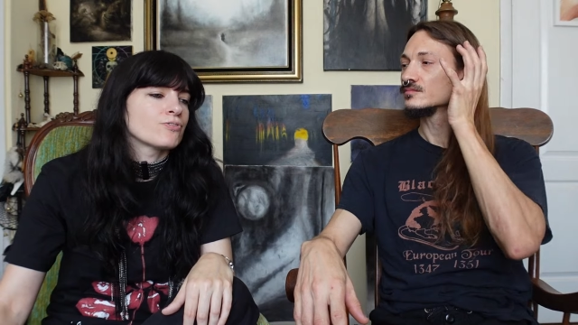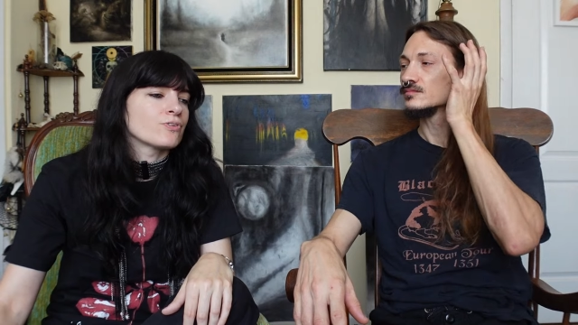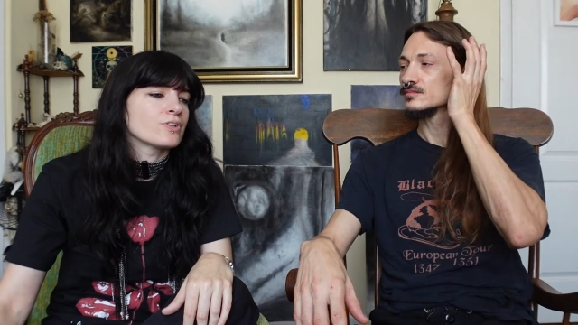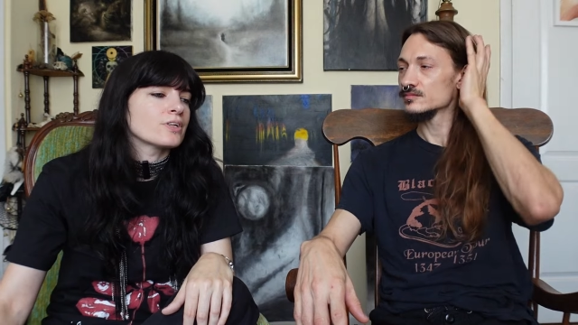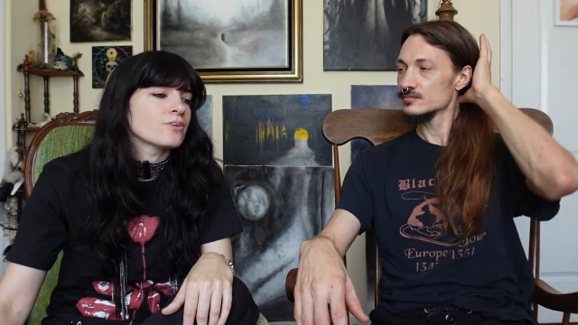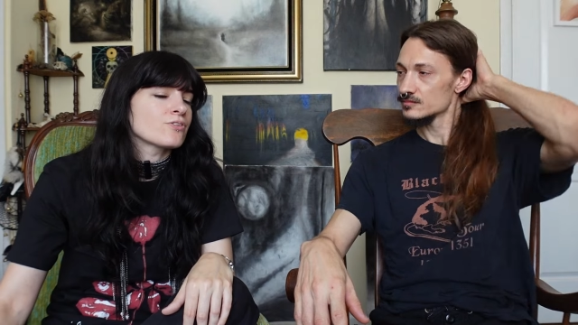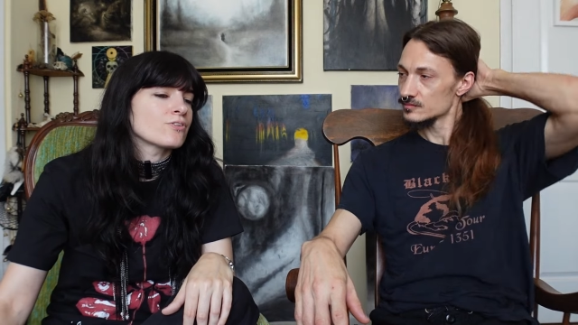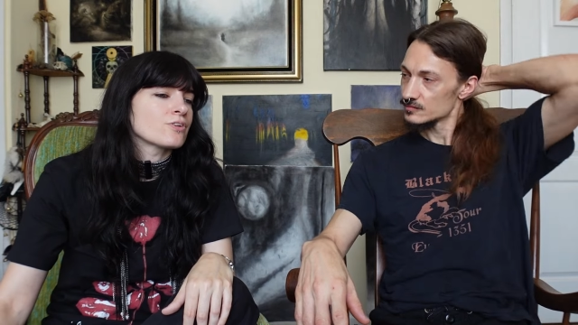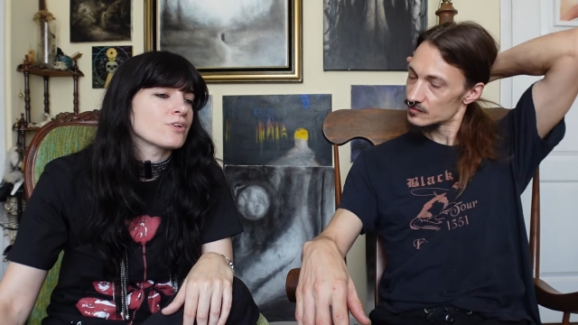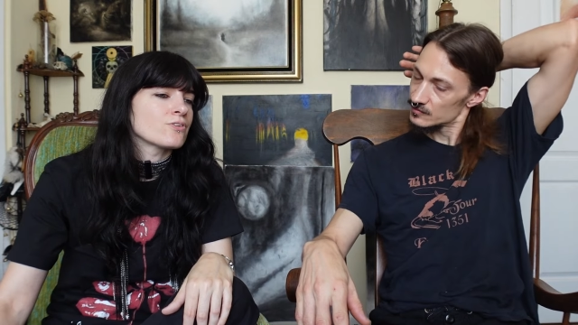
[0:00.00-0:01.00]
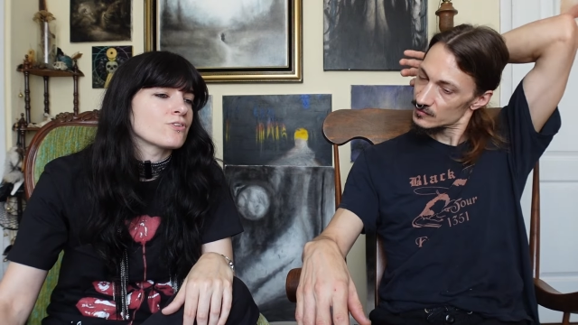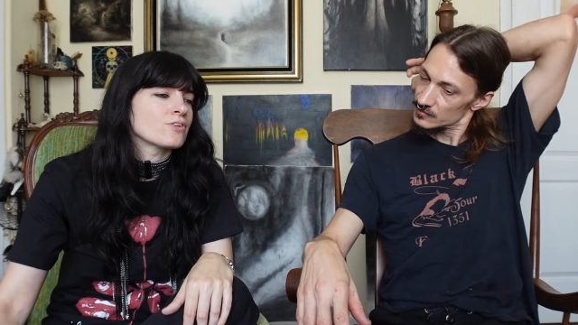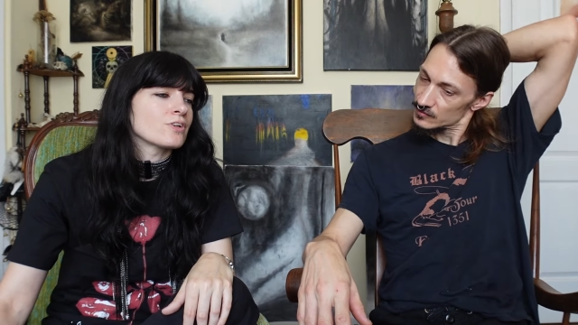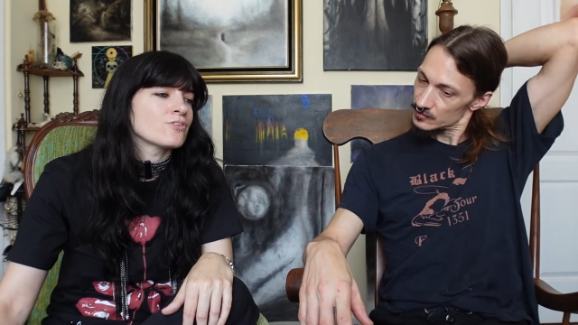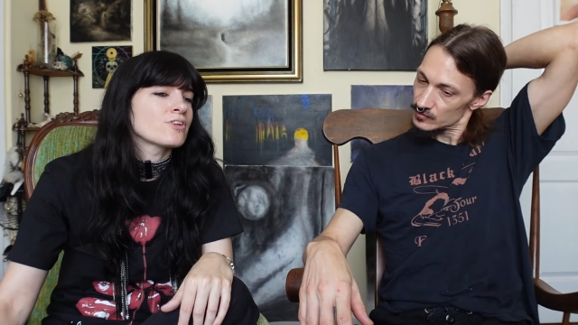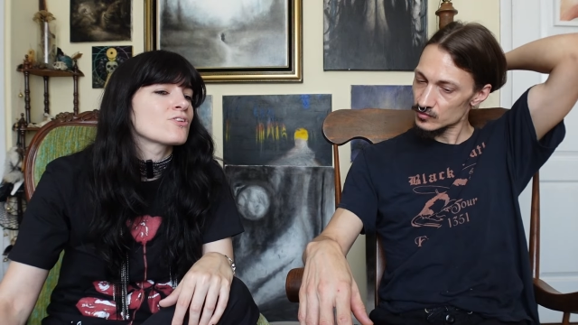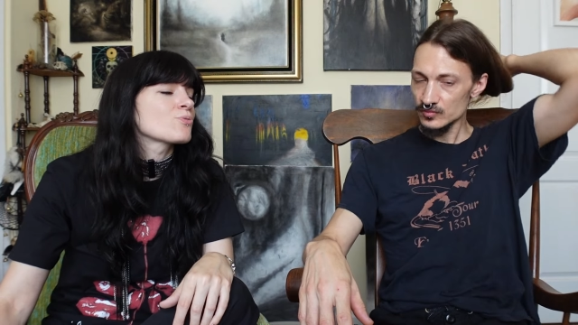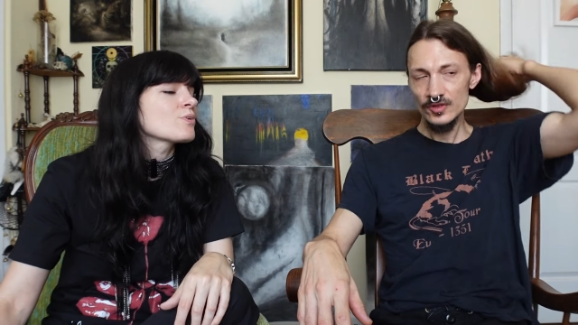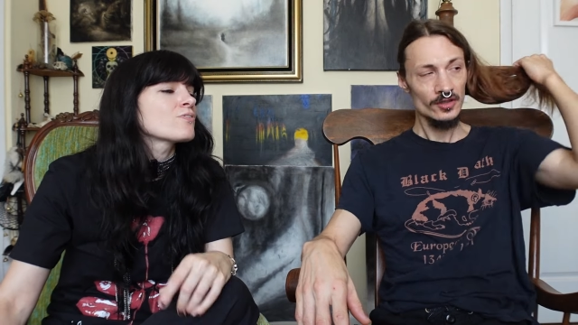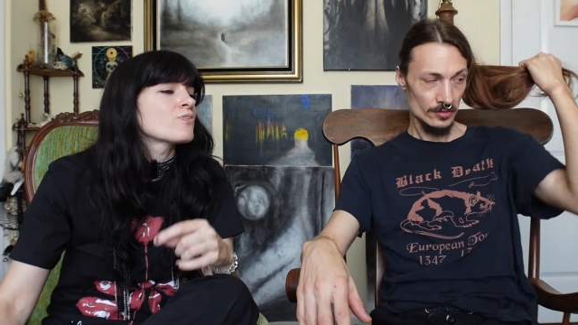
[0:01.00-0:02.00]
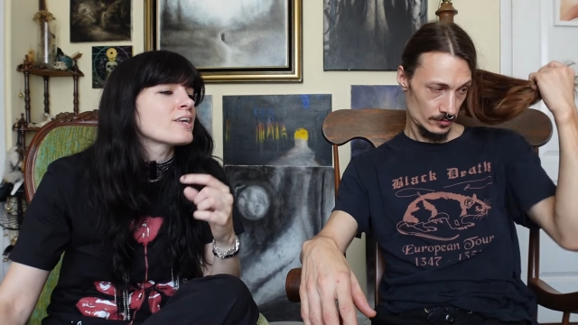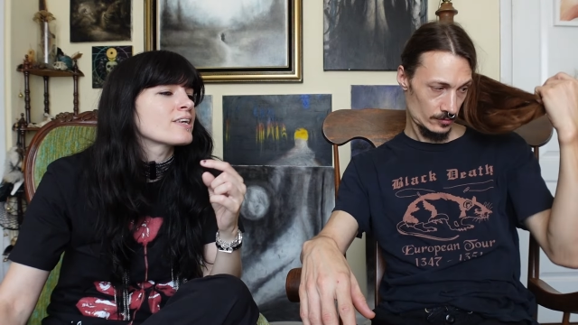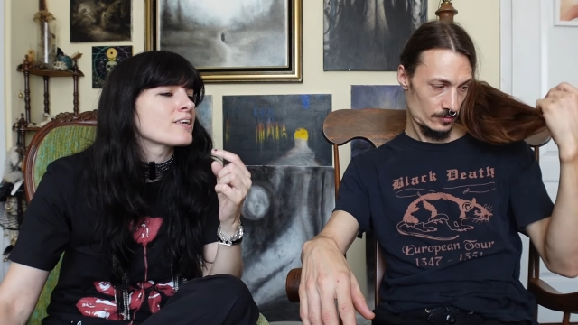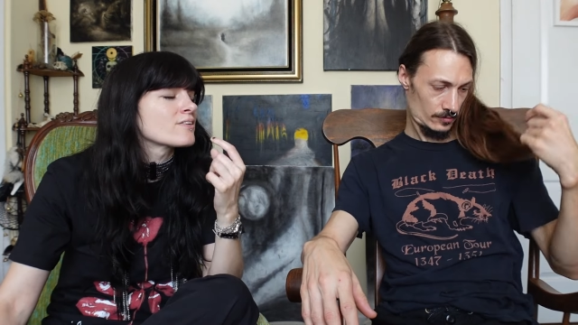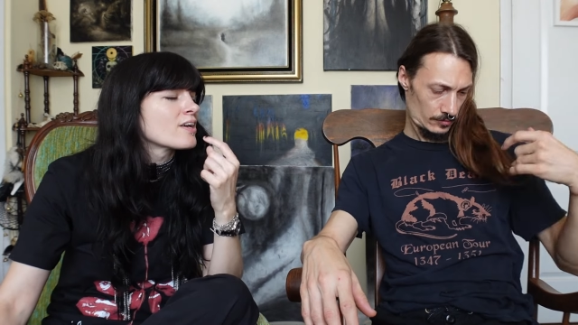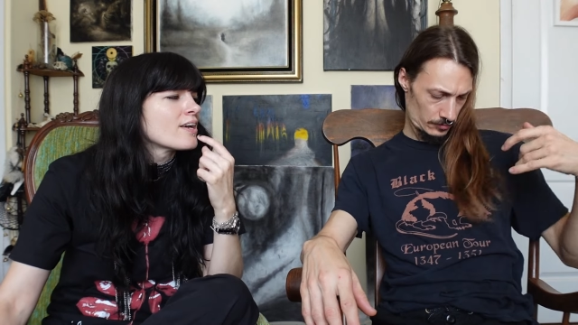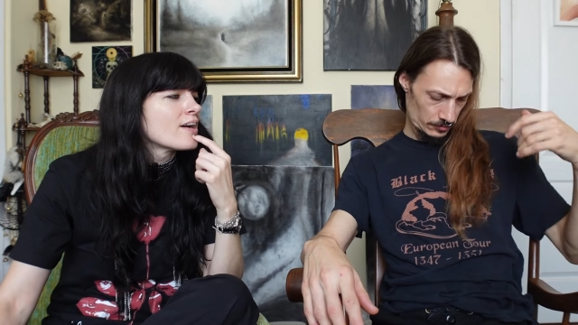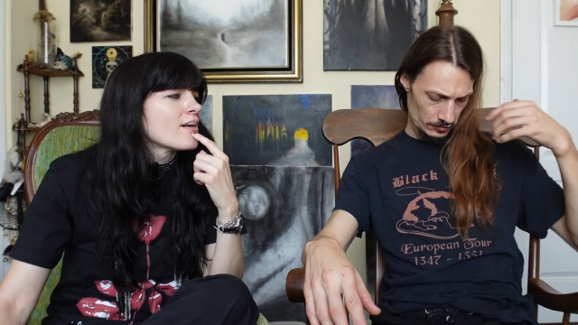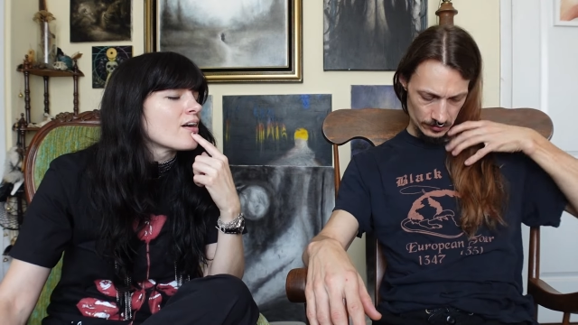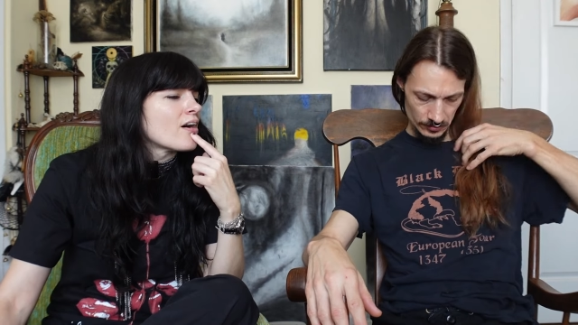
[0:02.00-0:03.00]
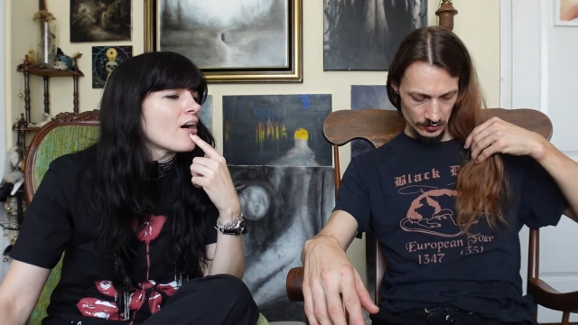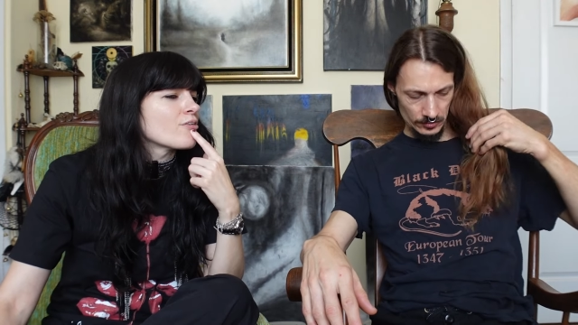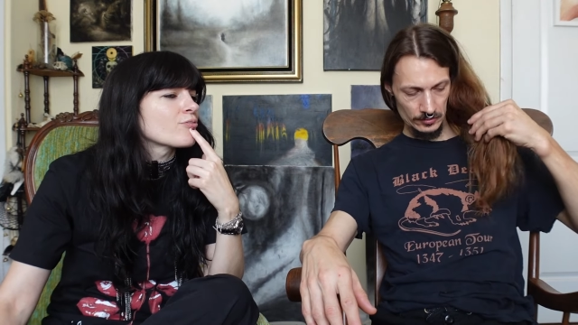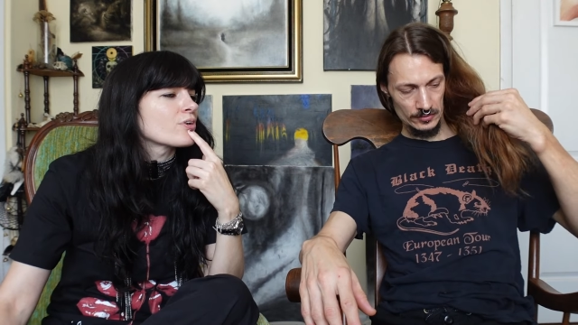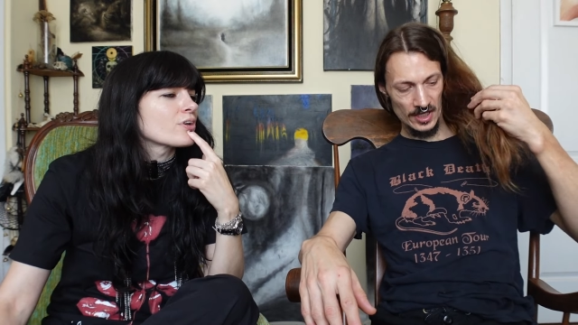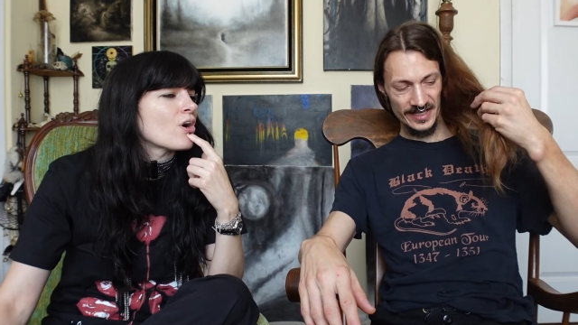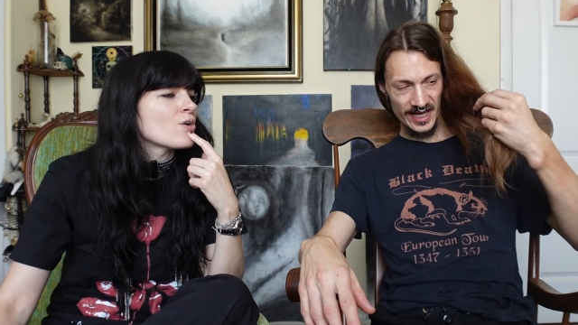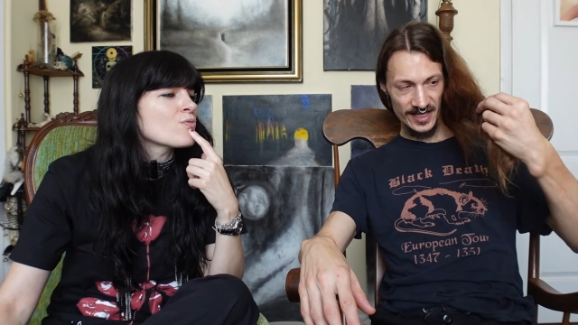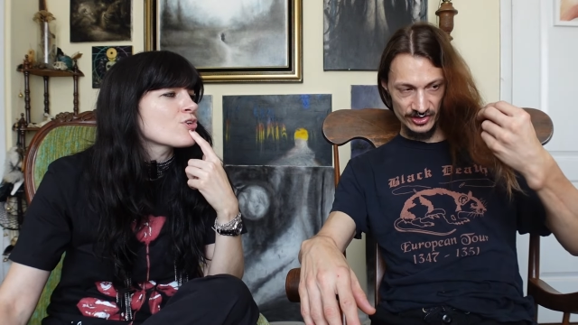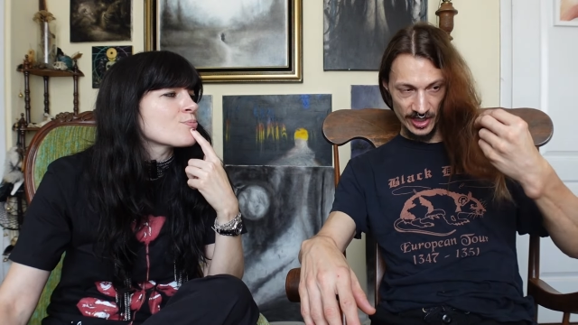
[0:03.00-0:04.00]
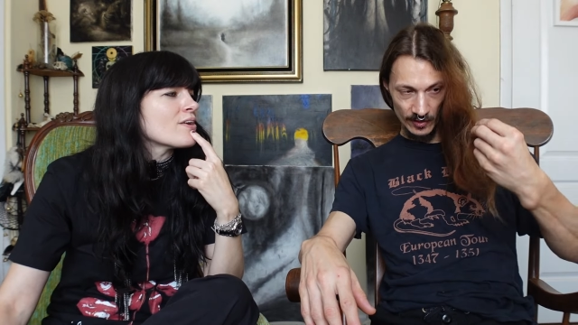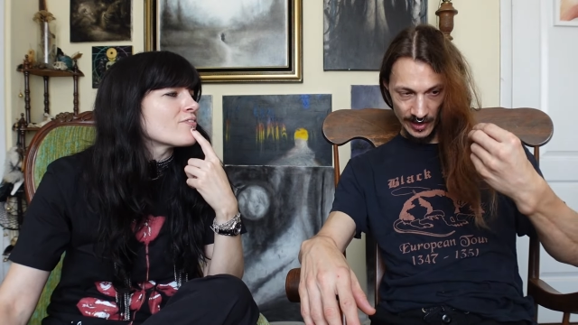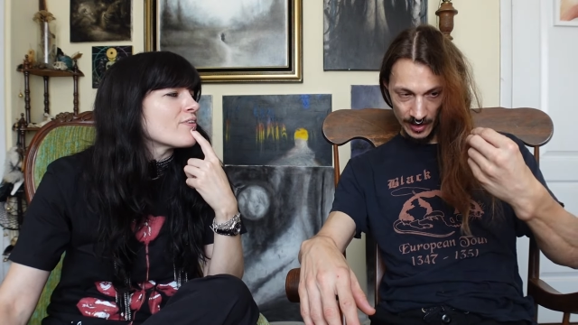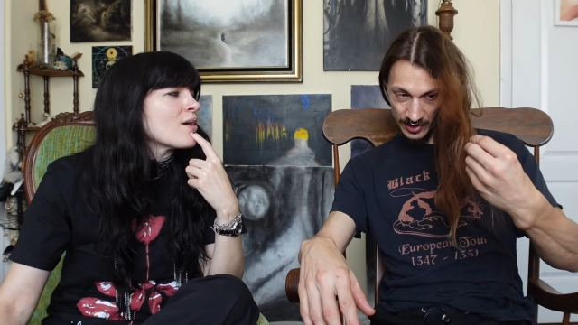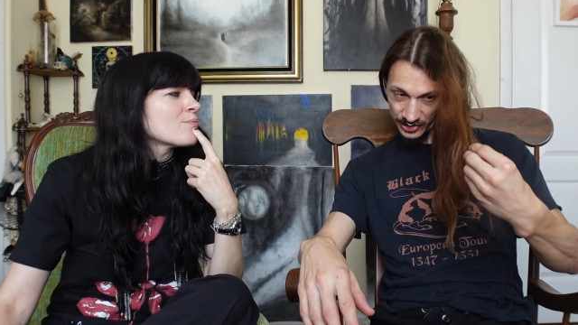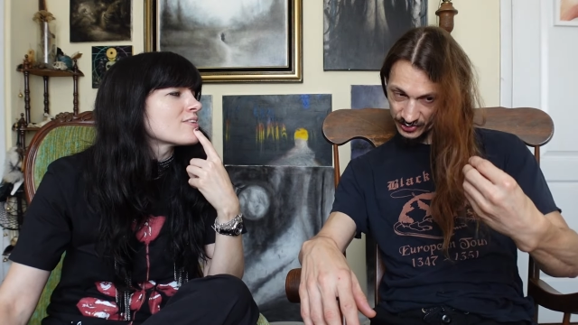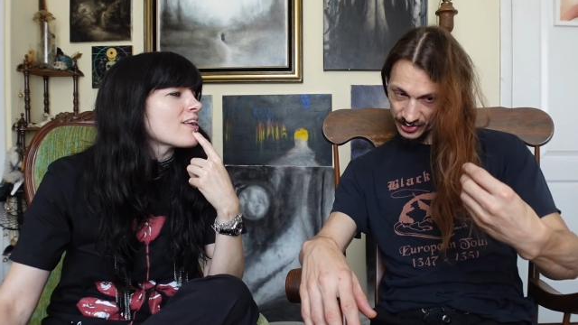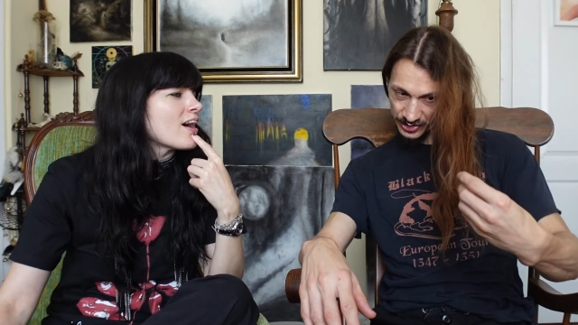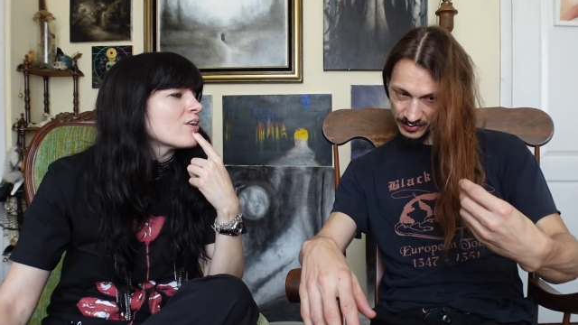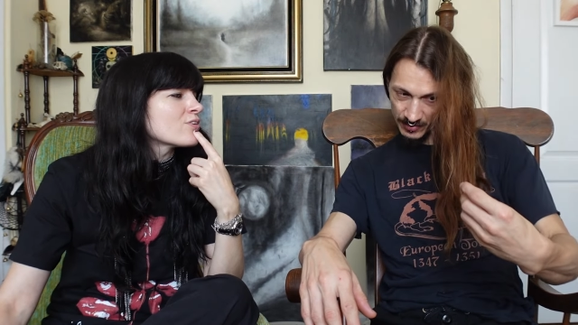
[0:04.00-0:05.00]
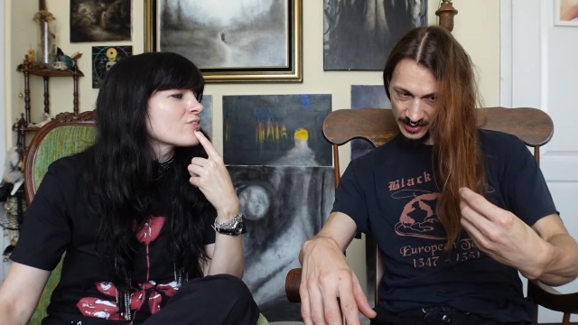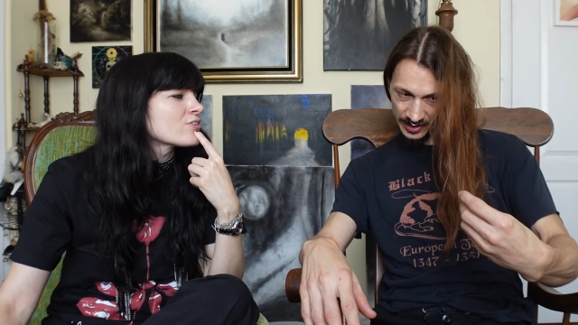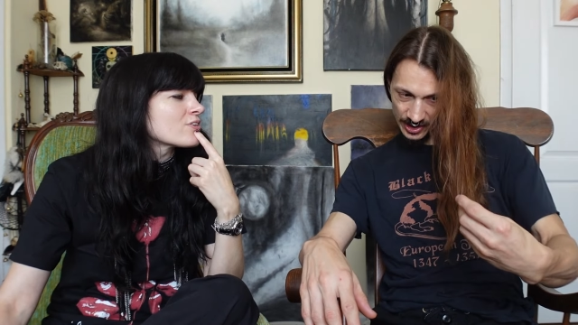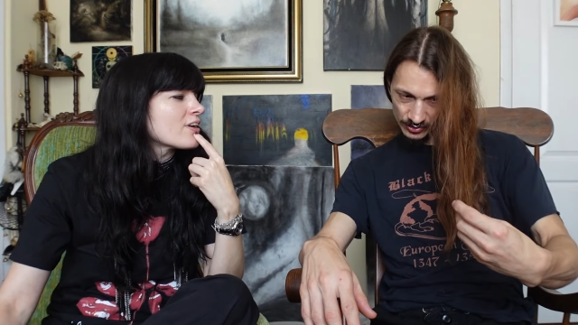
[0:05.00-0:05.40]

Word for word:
Speaker 1: for years and years and years. And it's really funny because I've gone over to my family's house.